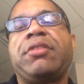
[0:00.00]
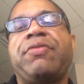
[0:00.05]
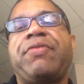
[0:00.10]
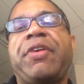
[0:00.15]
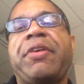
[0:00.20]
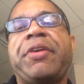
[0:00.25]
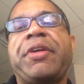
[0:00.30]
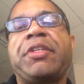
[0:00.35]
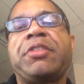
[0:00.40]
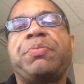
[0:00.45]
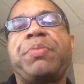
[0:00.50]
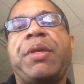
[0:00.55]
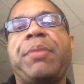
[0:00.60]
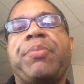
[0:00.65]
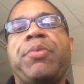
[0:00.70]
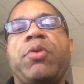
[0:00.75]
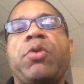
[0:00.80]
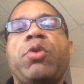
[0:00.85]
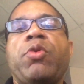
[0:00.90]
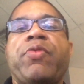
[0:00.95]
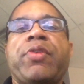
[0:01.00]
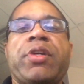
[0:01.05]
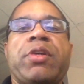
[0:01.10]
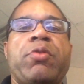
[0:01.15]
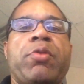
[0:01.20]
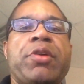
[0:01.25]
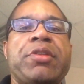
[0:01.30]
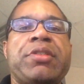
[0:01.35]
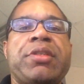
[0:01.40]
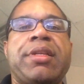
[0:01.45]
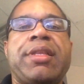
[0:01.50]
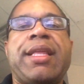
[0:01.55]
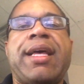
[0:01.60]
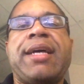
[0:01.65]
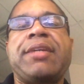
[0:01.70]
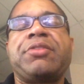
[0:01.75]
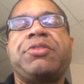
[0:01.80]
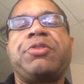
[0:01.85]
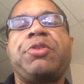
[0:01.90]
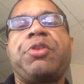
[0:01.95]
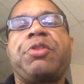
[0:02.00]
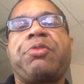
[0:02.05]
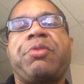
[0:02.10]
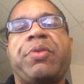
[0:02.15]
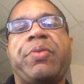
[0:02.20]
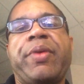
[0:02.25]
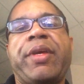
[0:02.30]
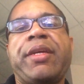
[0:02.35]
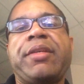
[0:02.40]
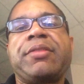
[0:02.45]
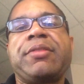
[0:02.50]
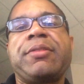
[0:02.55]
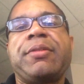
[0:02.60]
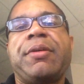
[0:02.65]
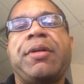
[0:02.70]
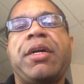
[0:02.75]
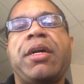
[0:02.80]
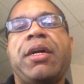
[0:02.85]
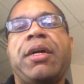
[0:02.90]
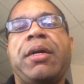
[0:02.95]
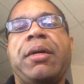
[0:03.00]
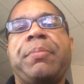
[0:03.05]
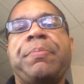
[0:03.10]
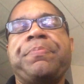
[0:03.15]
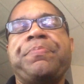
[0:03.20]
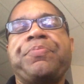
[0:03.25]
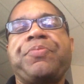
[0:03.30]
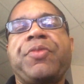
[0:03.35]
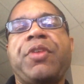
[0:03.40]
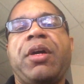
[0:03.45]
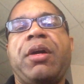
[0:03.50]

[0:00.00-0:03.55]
to various people over the course of the last two to three weeks um,